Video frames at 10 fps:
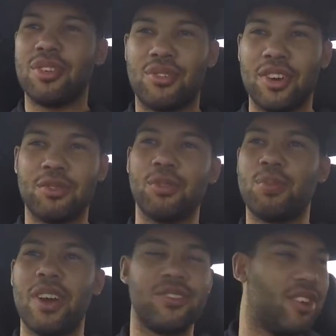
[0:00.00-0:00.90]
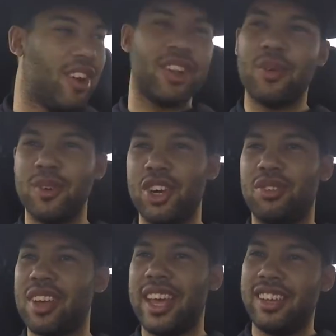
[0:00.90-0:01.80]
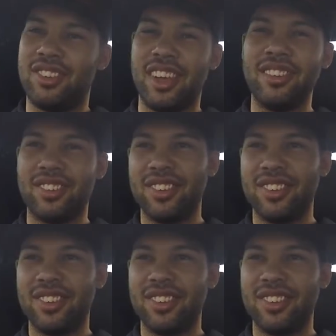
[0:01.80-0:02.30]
a Christmas present. I don't want you to eat it.